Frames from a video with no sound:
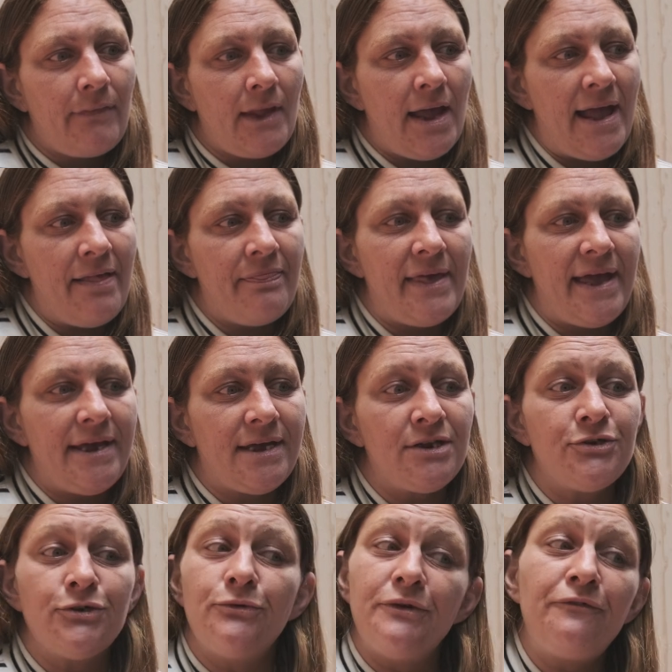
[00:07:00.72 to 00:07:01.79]
they can
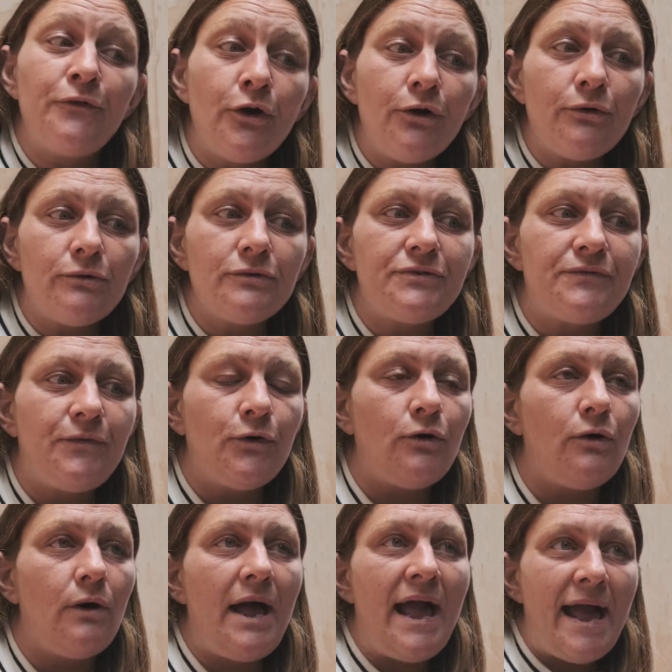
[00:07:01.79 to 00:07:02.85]
do referrals
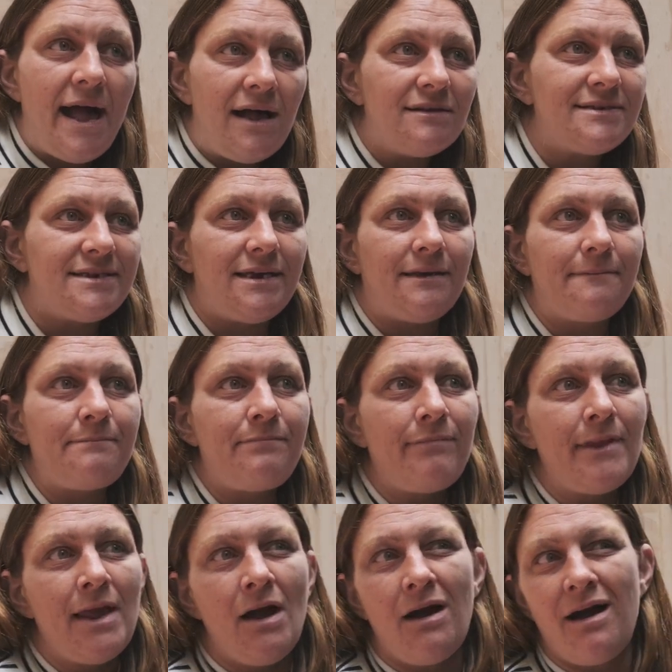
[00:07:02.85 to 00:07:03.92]
for housing.
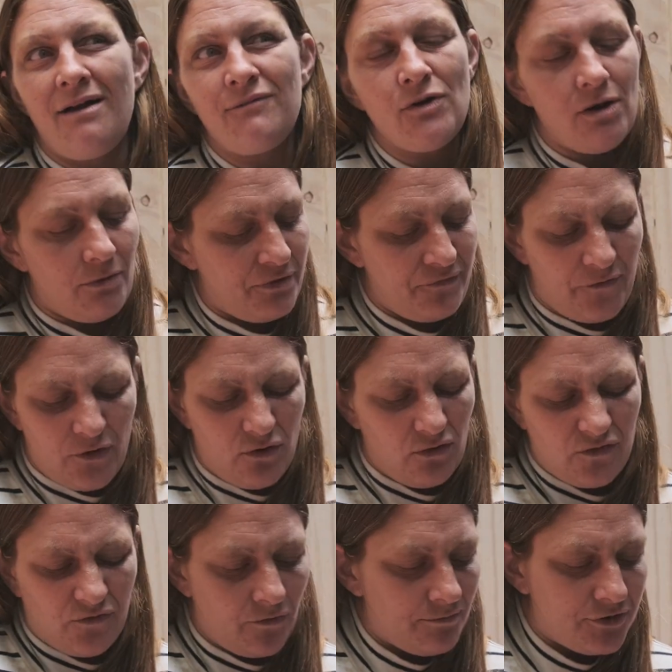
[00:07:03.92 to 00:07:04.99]
I've got
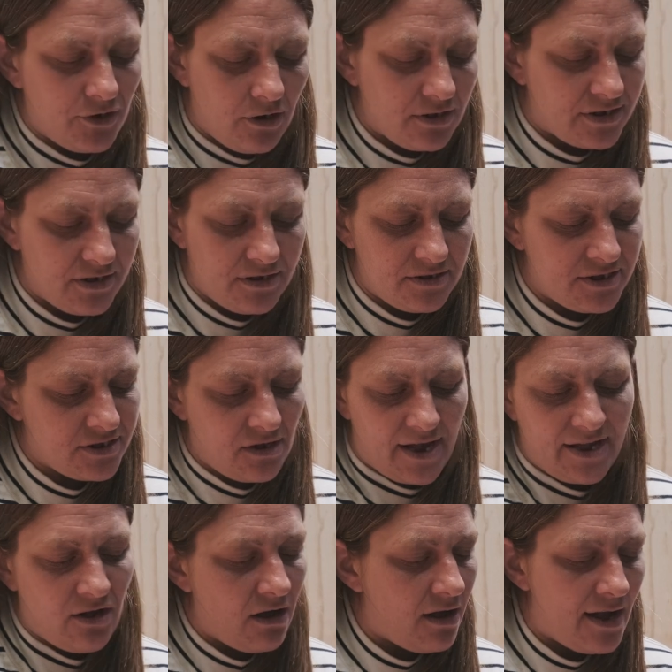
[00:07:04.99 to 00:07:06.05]
referrals from doctors,
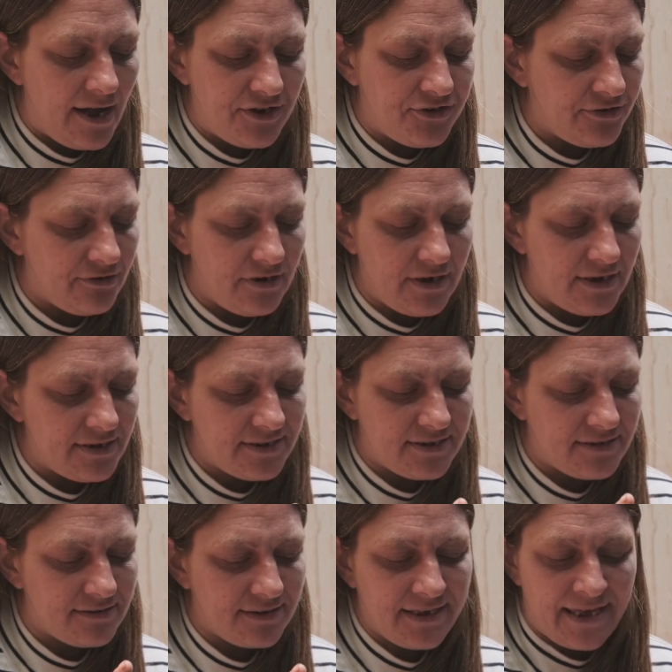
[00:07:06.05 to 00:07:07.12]

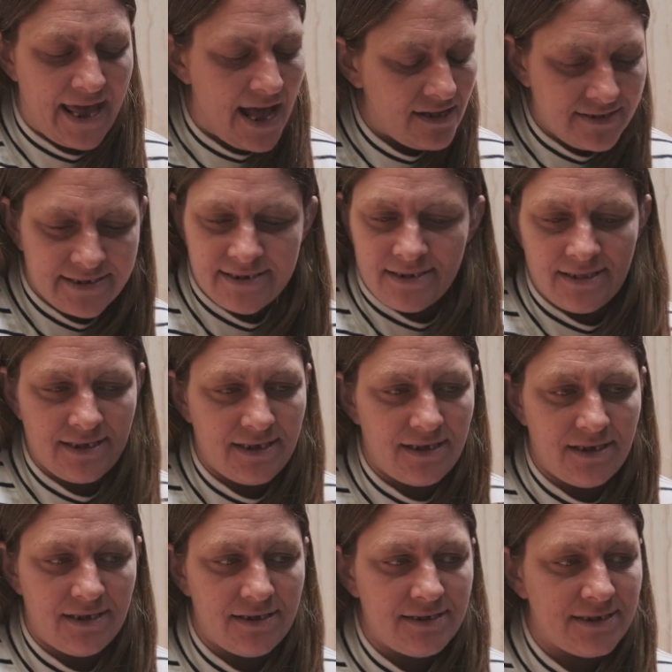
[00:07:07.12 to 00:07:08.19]
psychiatrists,
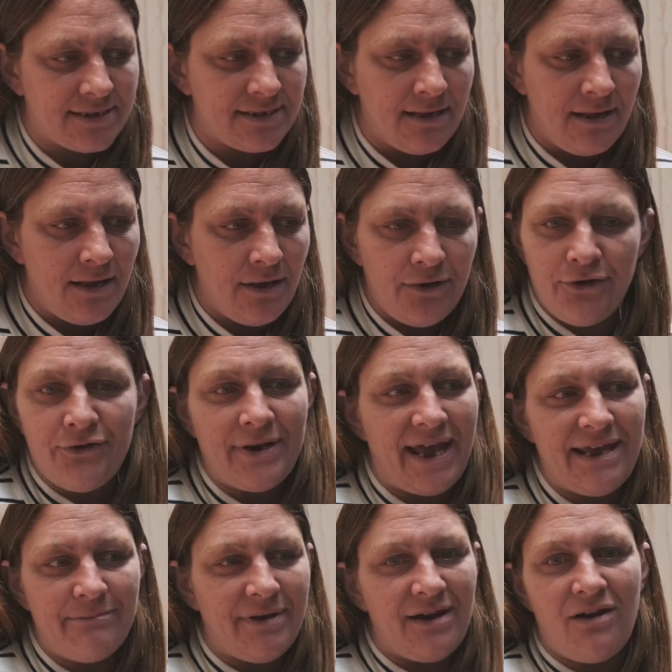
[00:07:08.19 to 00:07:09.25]
counsellors, you
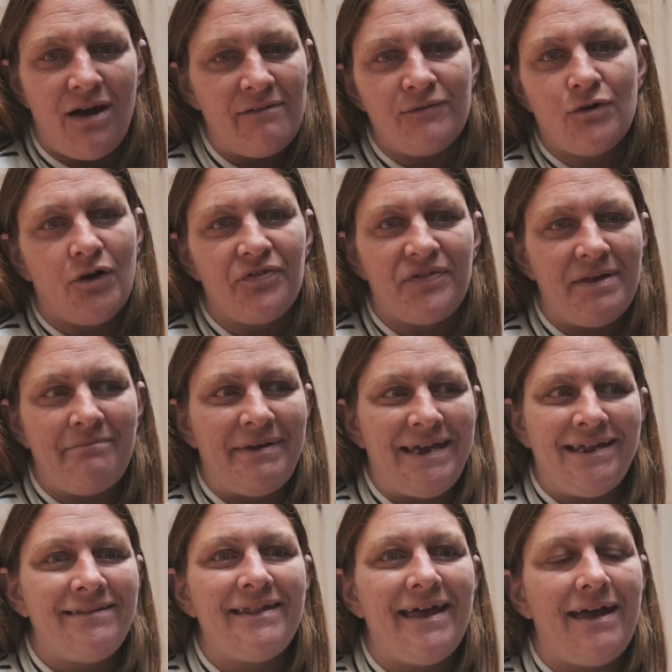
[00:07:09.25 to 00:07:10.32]
name it, and I've got them
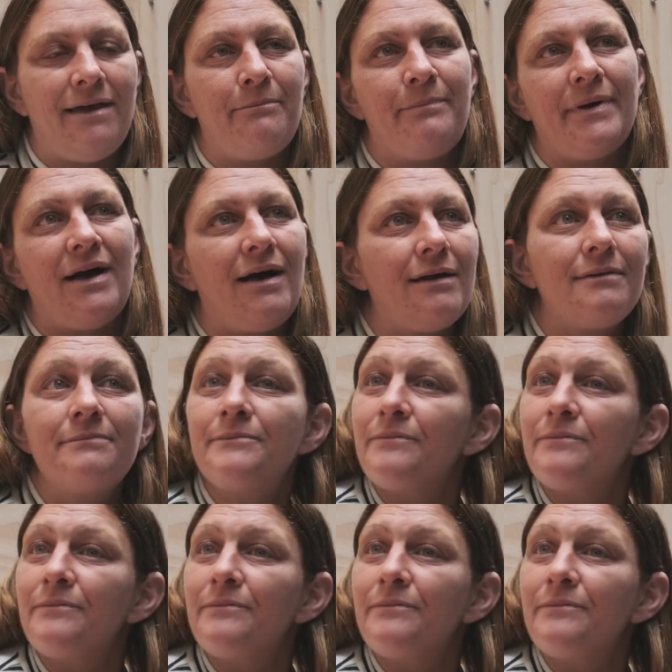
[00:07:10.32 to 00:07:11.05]
in there, but